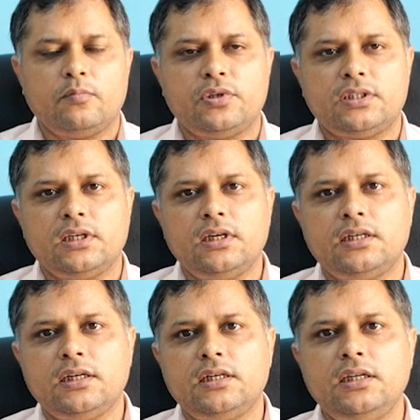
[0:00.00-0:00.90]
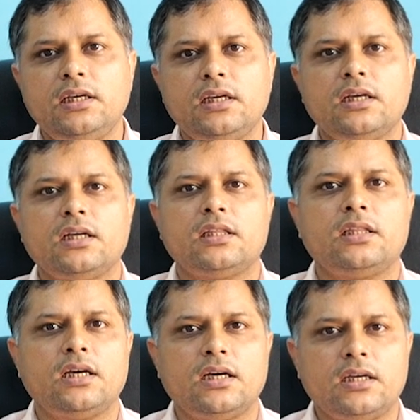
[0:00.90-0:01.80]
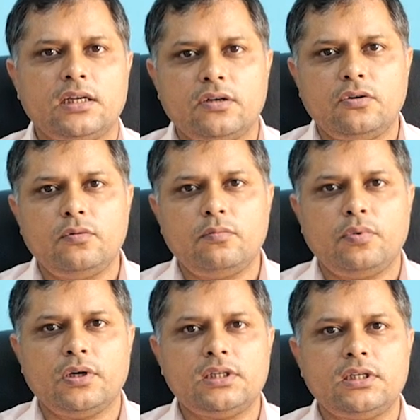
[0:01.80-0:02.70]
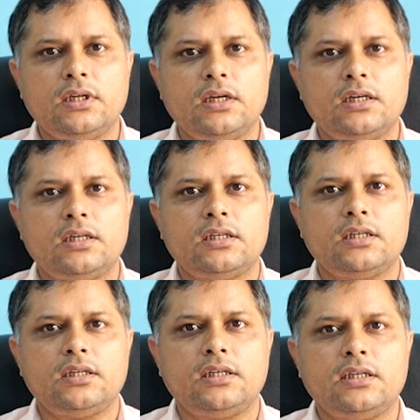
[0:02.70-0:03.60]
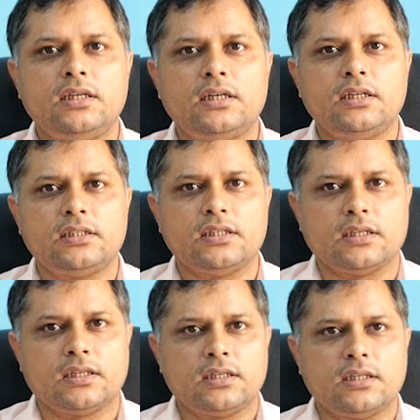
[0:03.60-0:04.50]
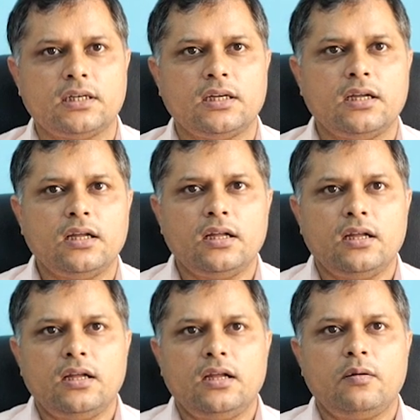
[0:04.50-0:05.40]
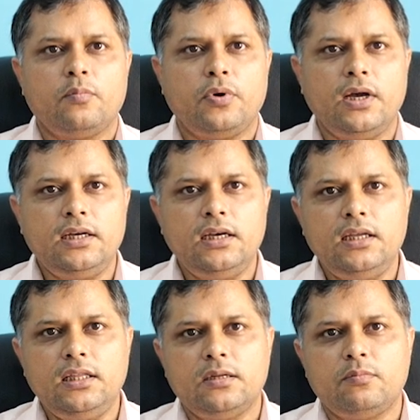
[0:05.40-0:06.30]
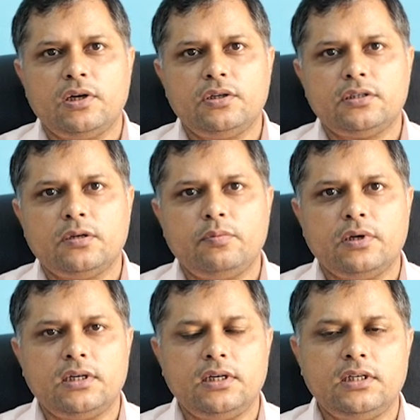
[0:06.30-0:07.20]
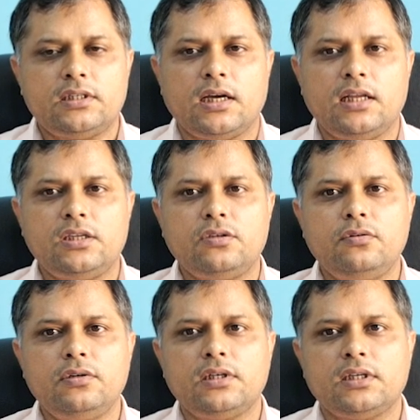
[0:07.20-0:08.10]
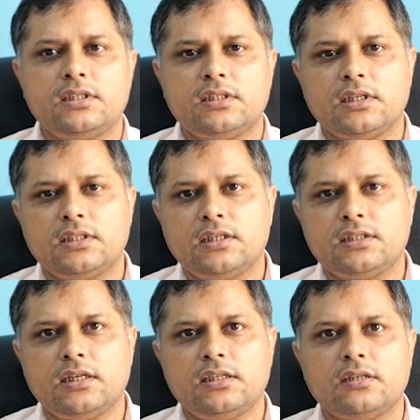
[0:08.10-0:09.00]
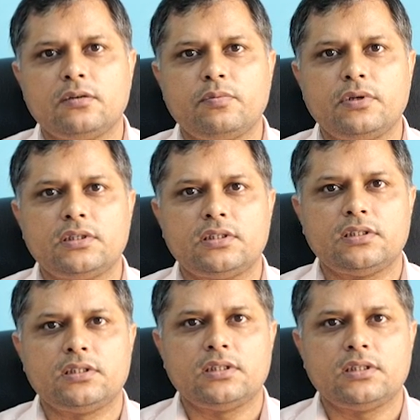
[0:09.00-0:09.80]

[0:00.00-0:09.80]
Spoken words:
facilitating the faster degradation. Finally, the biosurfactants also enhances the cell surface